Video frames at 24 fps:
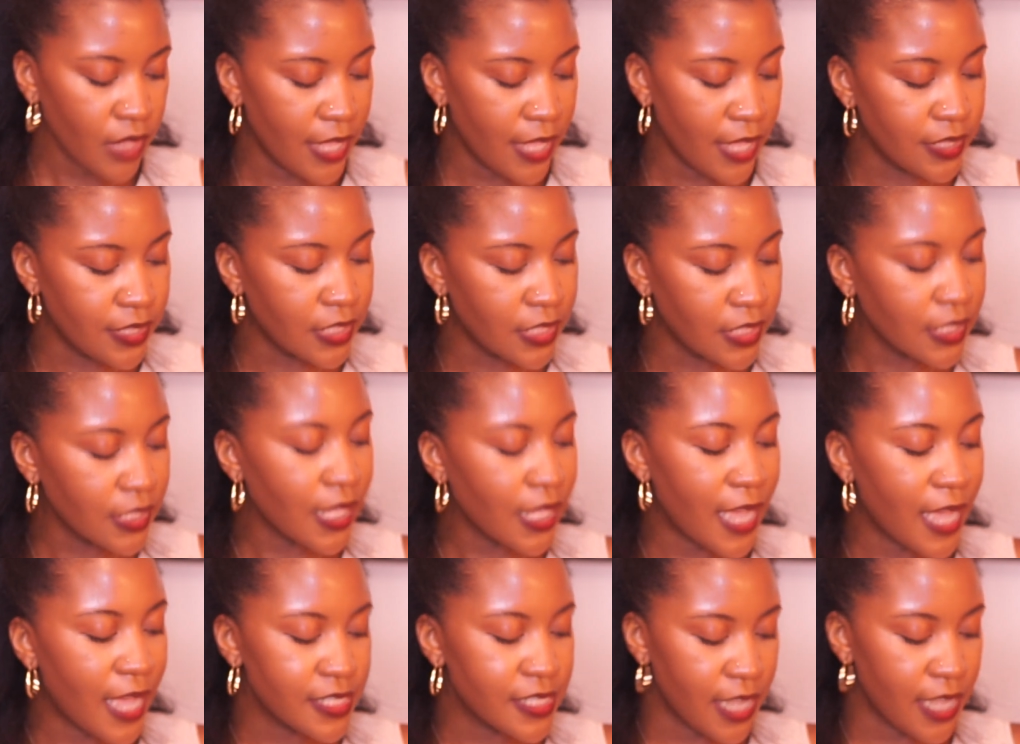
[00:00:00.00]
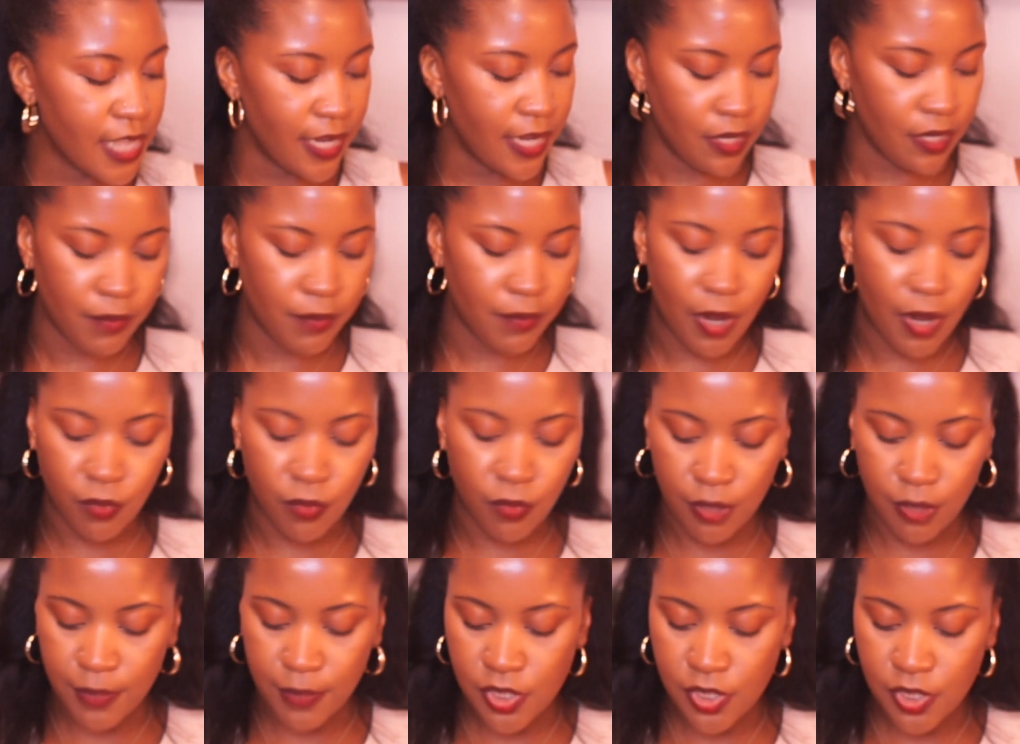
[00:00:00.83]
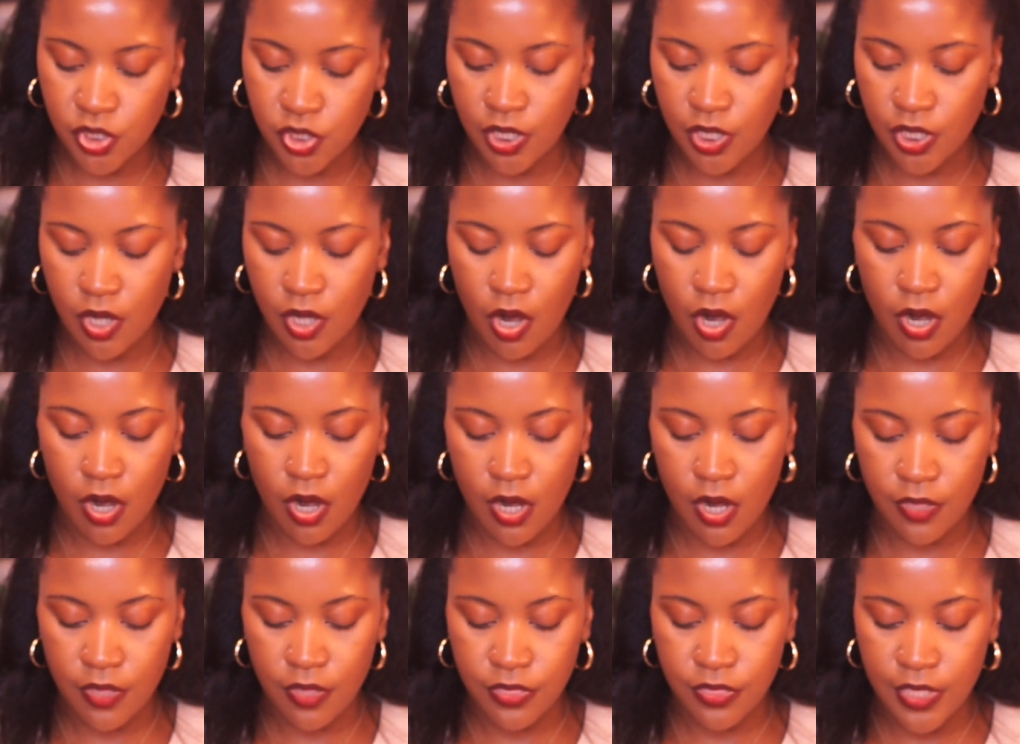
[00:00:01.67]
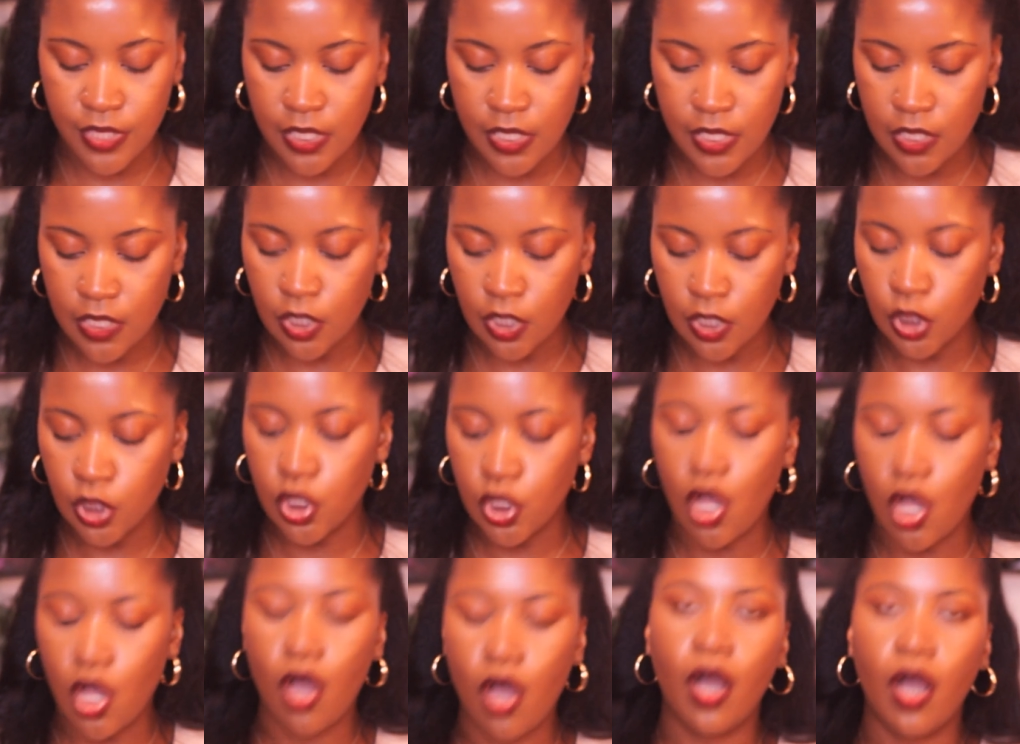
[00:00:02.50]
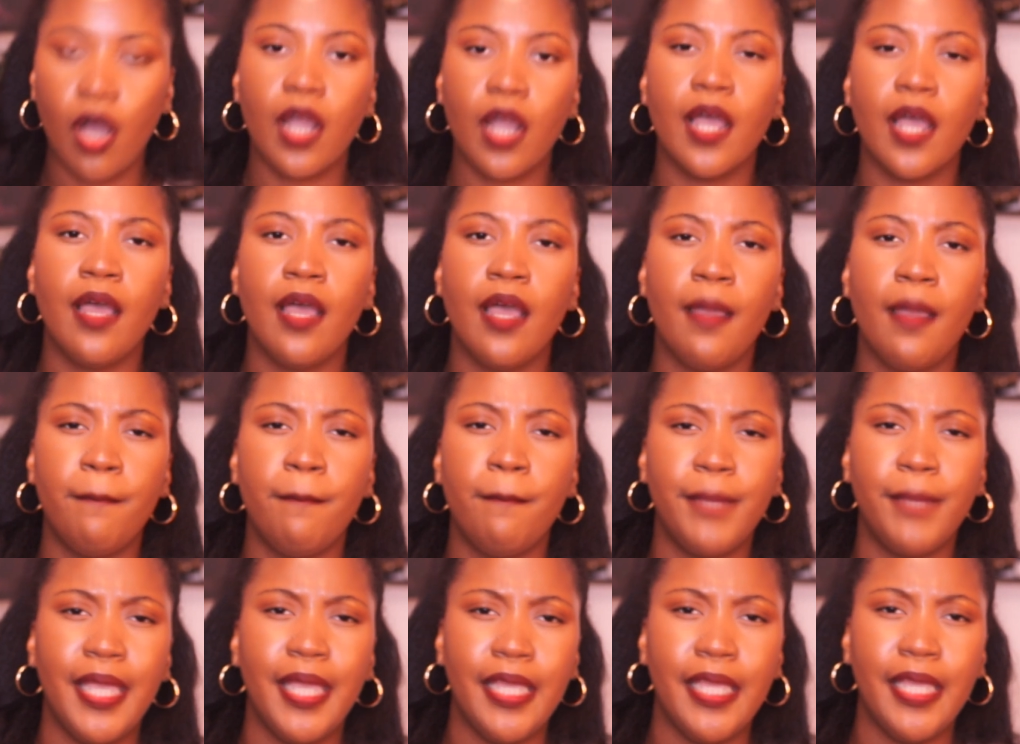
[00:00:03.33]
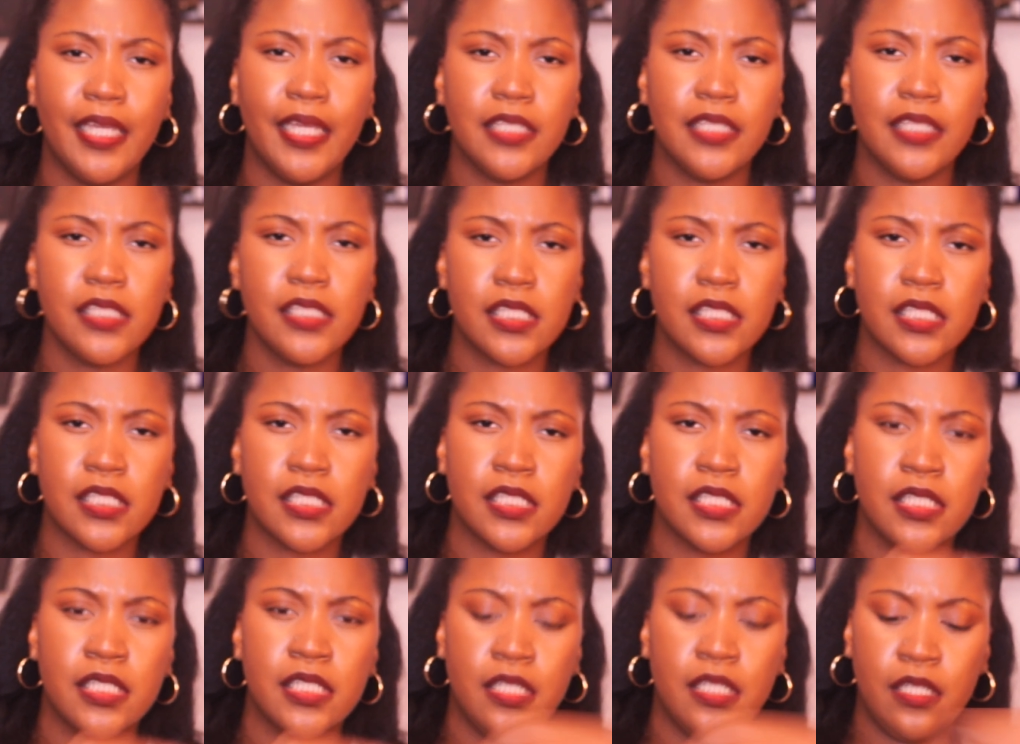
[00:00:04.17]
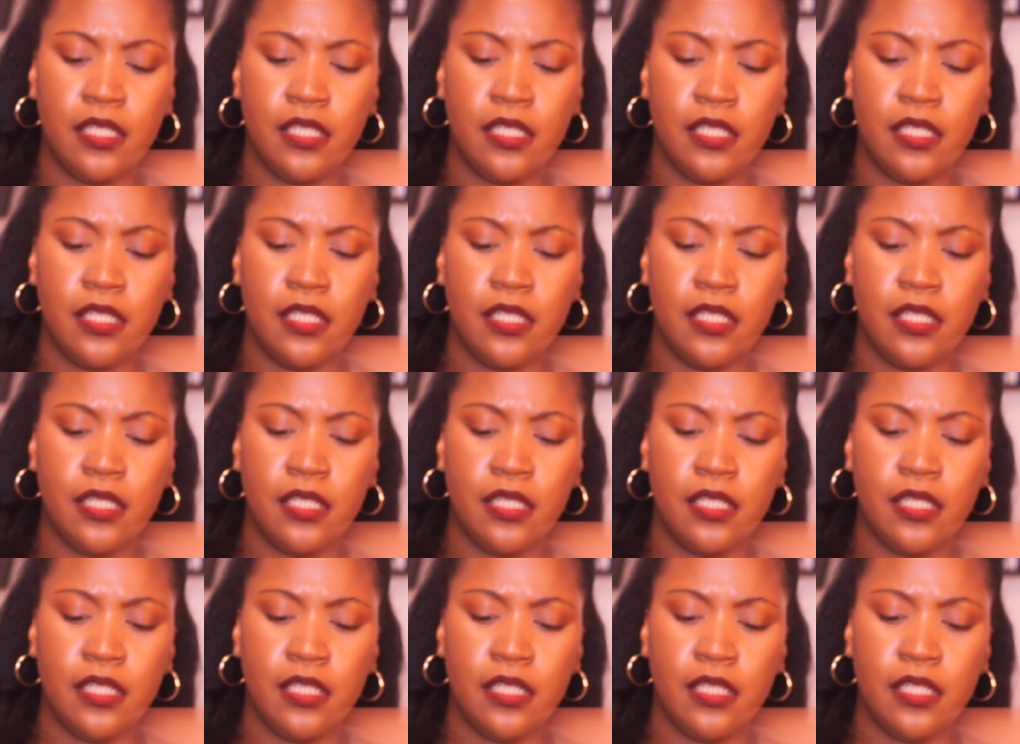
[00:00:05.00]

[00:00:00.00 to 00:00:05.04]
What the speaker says: And then the last item I want to mention are the long pants.